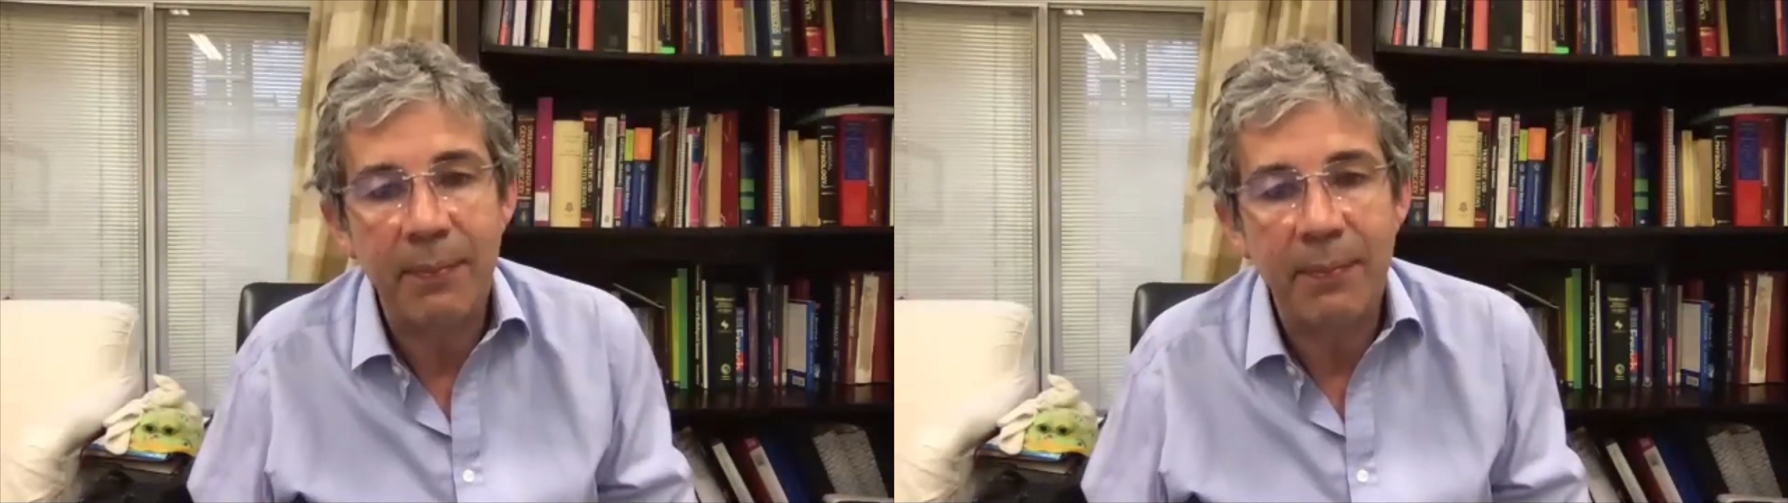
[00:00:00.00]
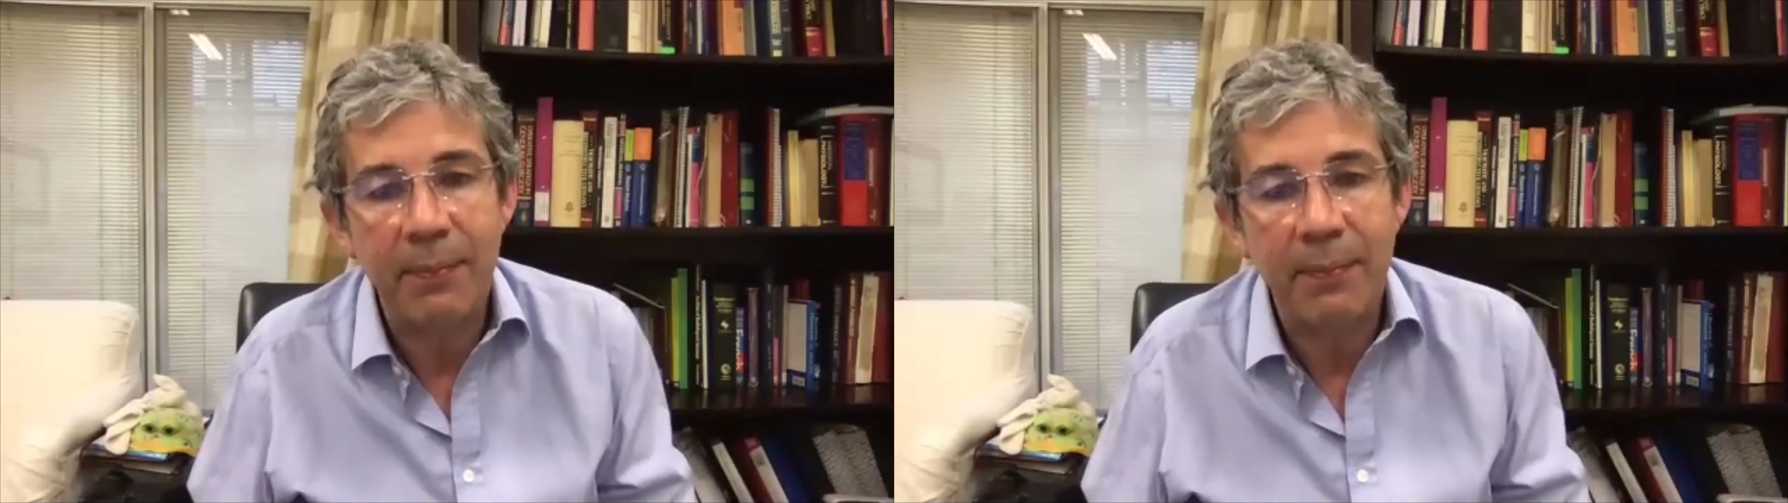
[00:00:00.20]

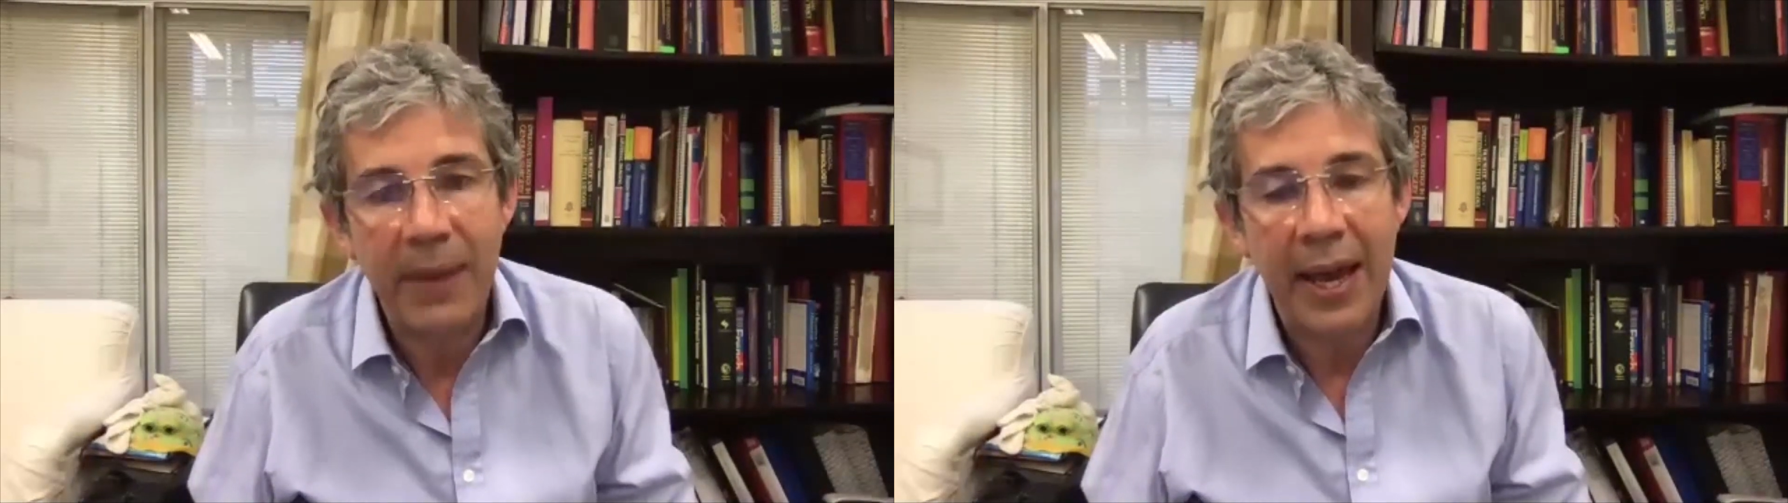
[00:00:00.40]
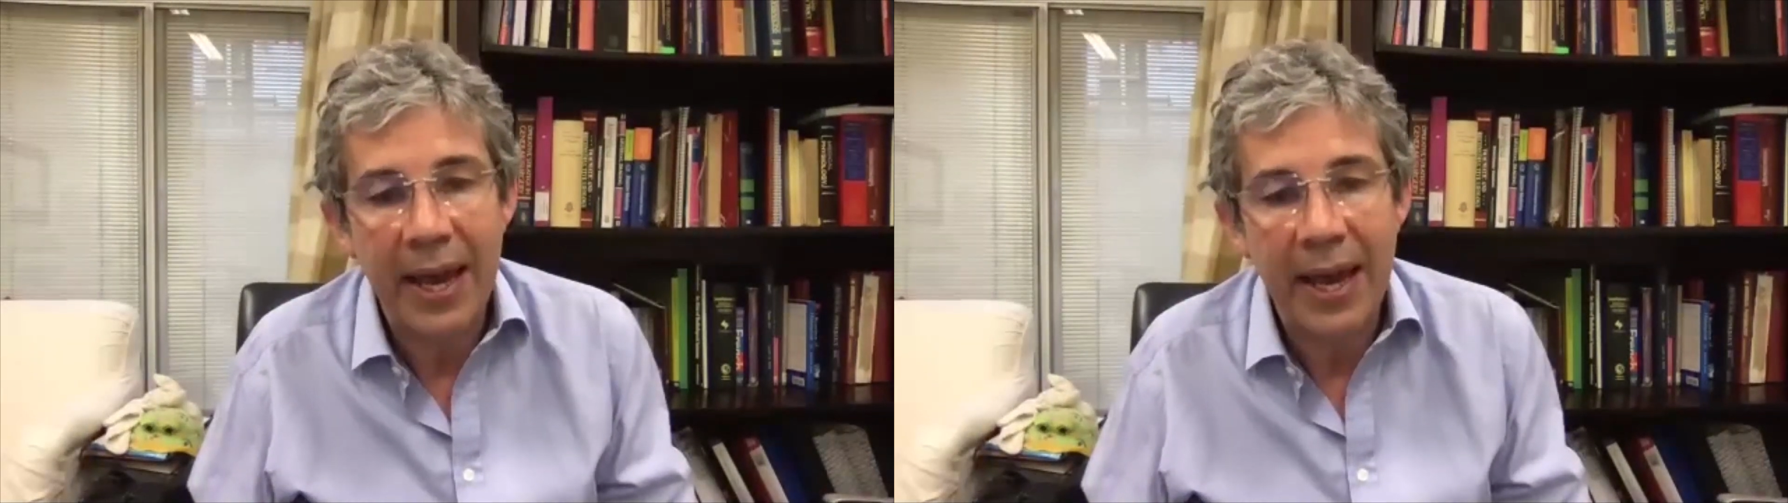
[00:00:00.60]
to make
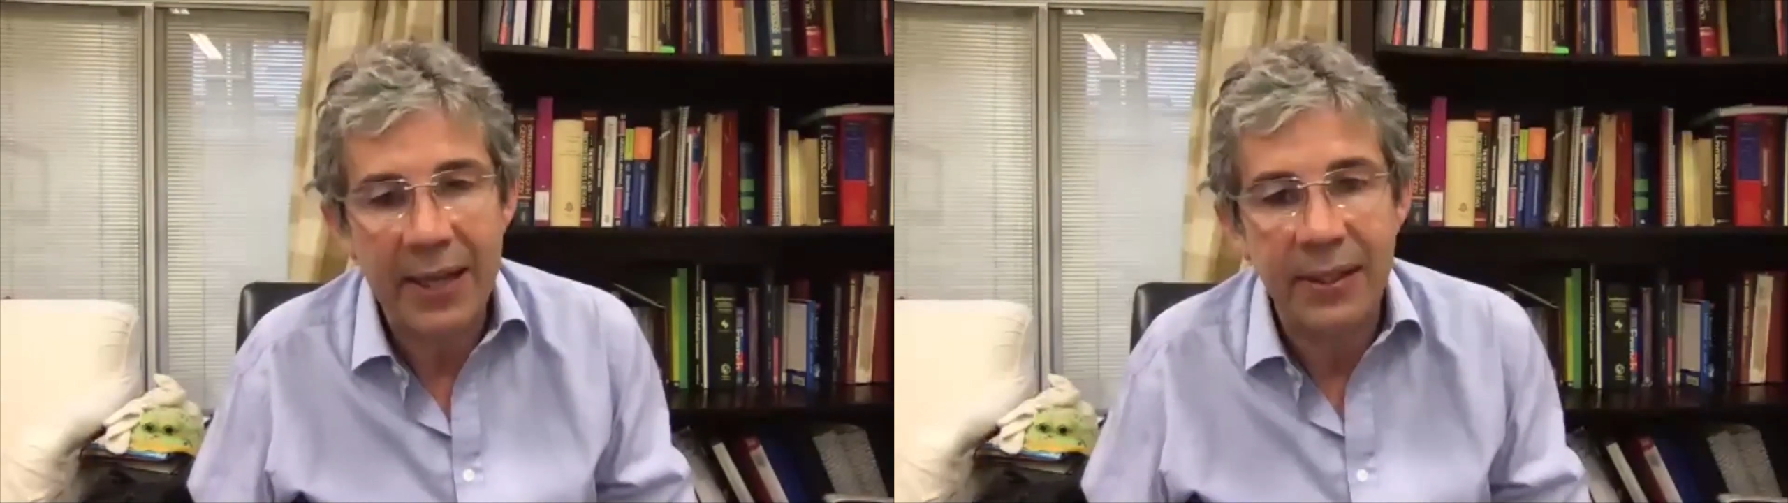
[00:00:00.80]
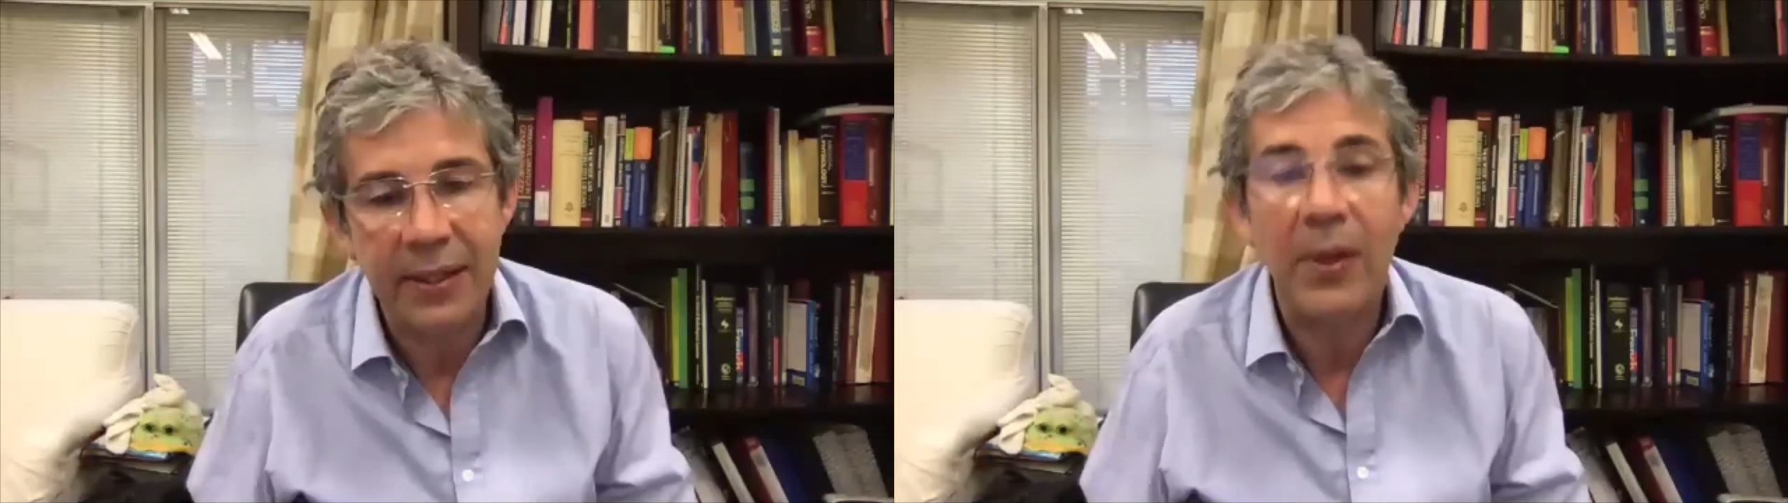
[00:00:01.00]
Heston,